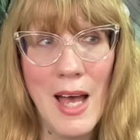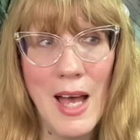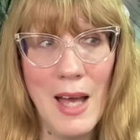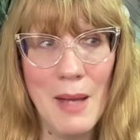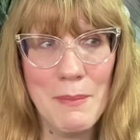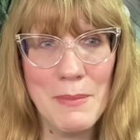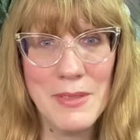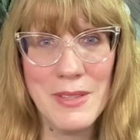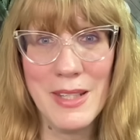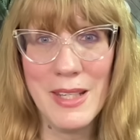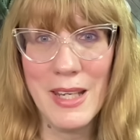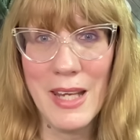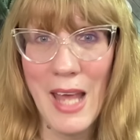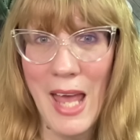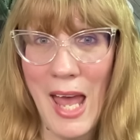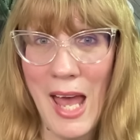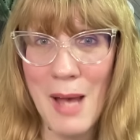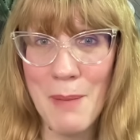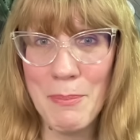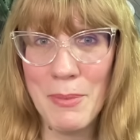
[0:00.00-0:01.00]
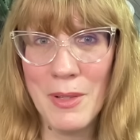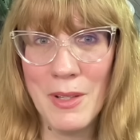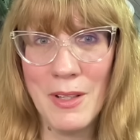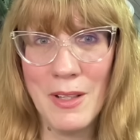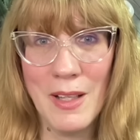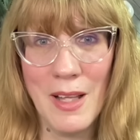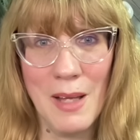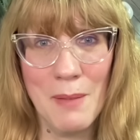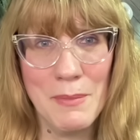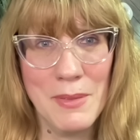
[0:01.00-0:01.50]
I'm seeing
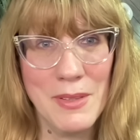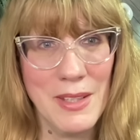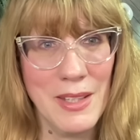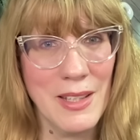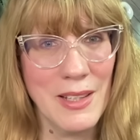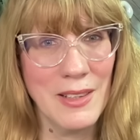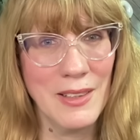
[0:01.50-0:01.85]
apple, I'm seeing